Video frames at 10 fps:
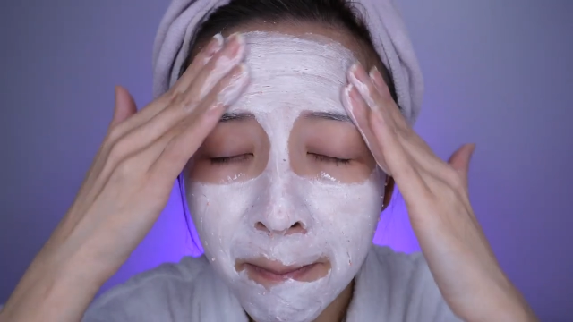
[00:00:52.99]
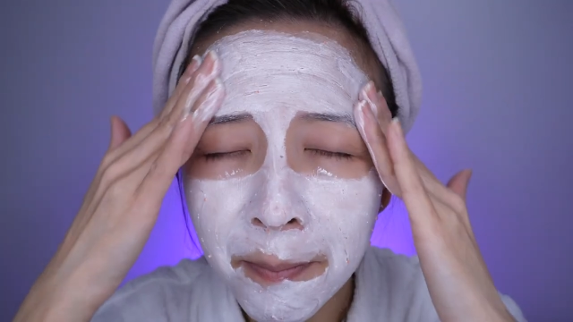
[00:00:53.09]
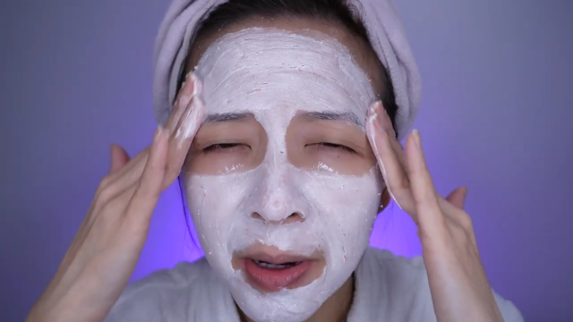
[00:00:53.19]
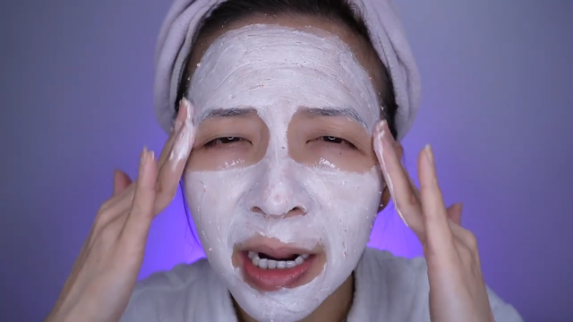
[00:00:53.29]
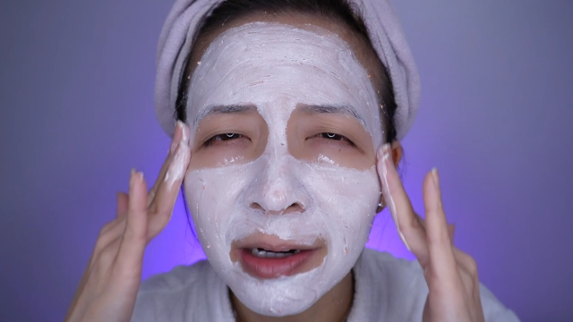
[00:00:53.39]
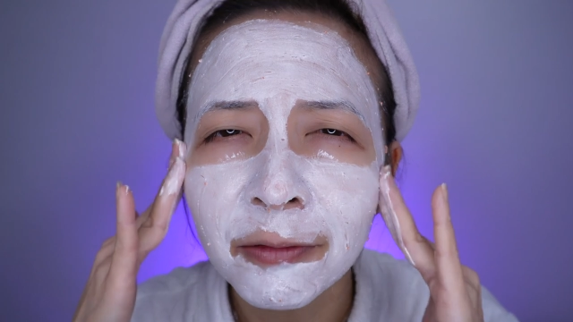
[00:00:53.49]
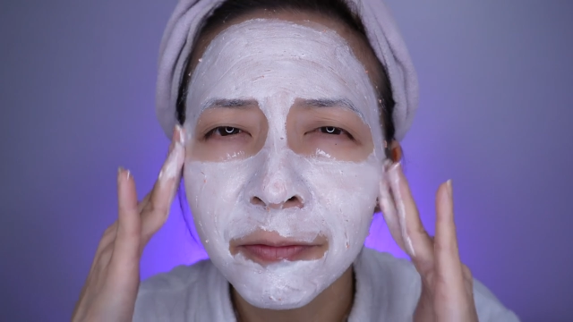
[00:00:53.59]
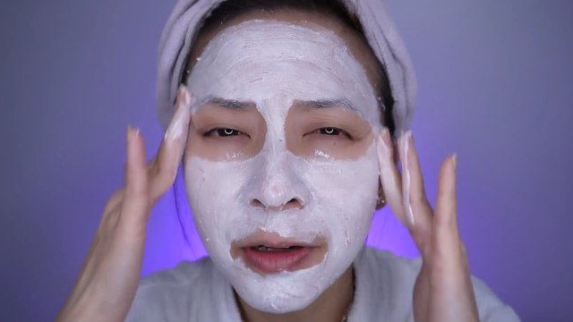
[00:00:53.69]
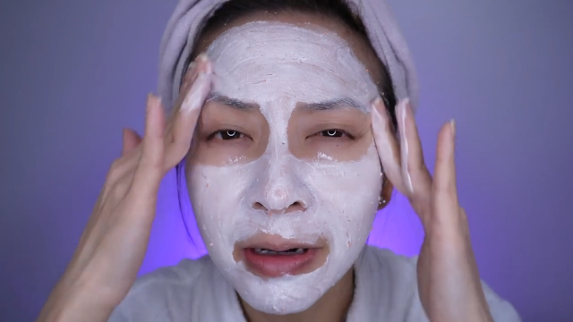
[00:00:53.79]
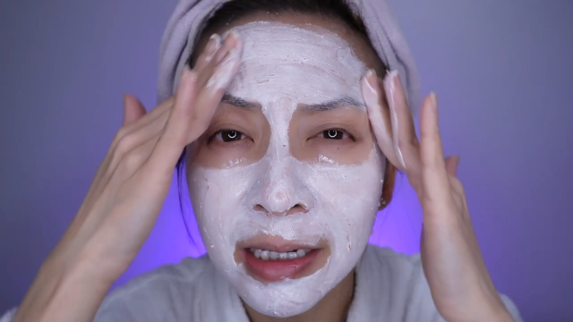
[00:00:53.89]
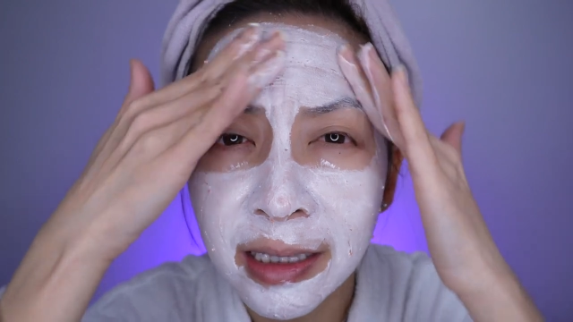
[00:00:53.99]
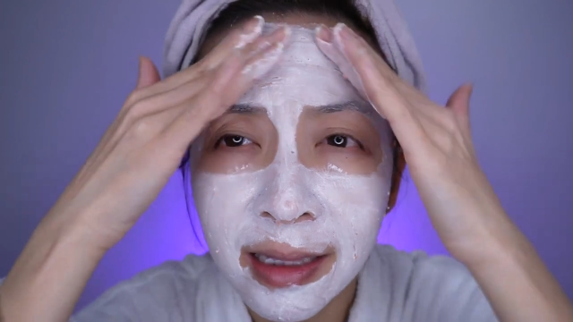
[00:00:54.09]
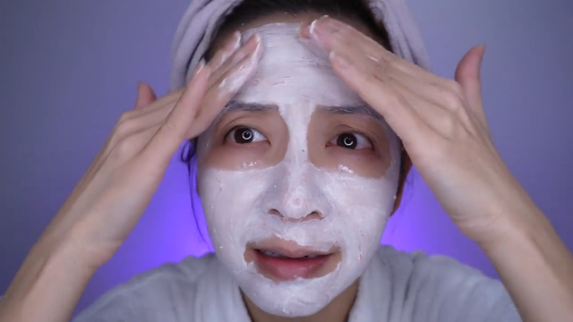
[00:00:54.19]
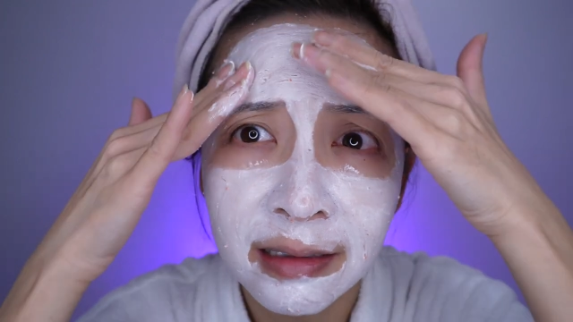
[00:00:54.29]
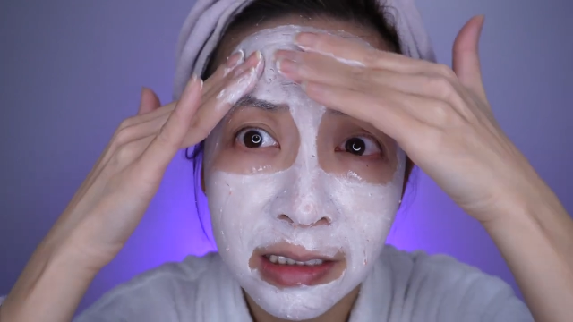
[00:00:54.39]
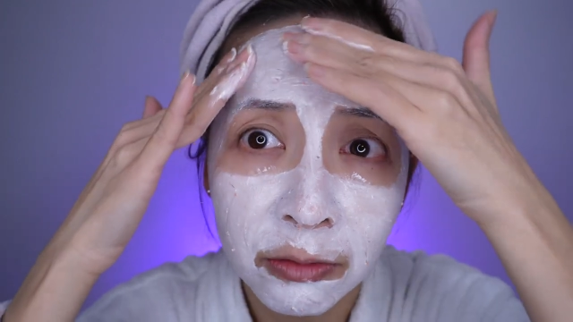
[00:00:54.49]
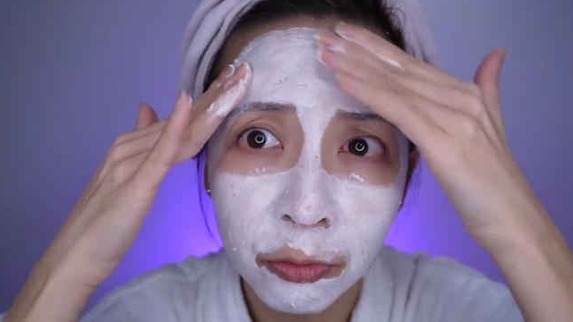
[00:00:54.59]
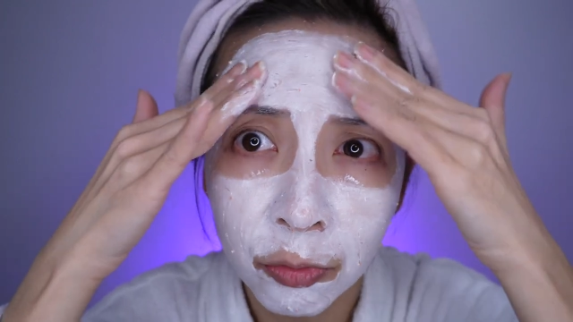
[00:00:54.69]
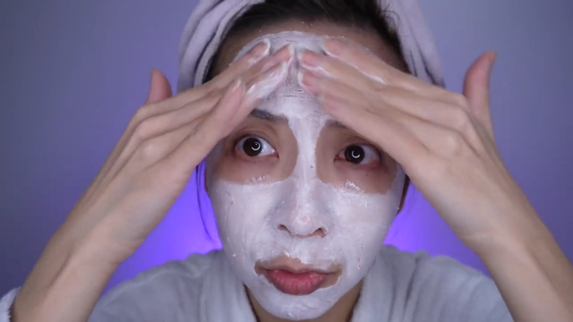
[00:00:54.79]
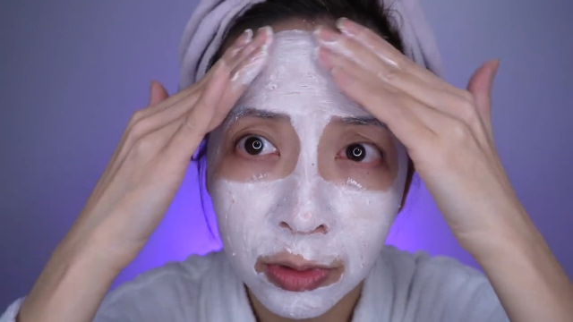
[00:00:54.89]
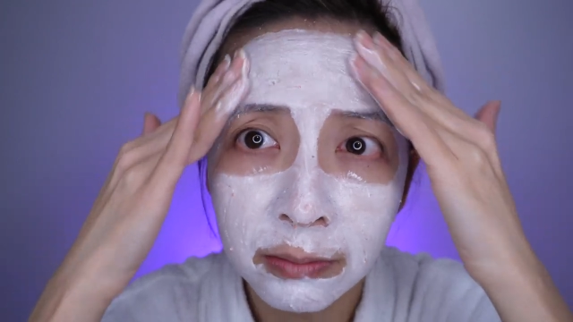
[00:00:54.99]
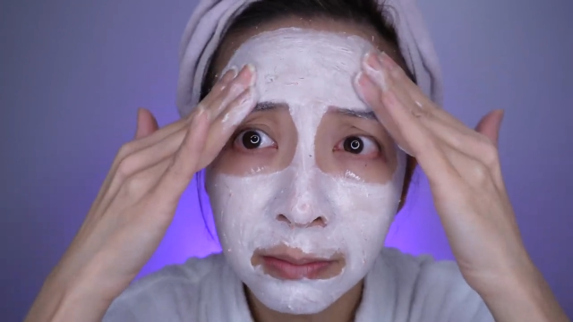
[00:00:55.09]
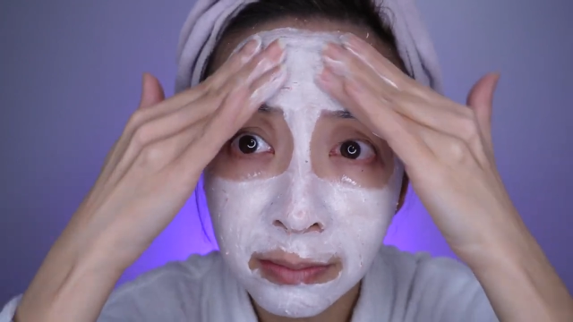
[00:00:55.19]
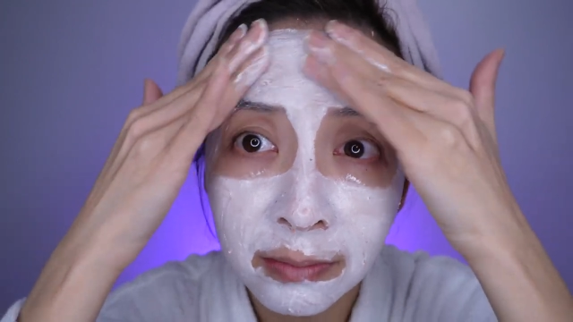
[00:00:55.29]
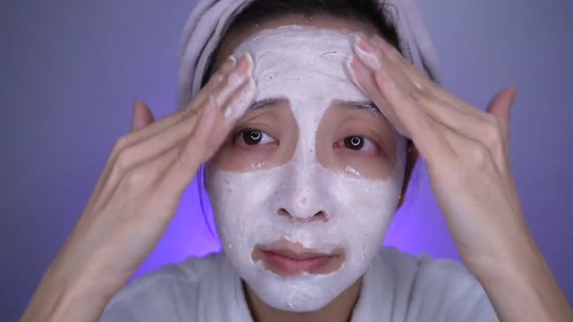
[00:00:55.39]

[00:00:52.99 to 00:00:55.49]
but I don't feel anything that's warm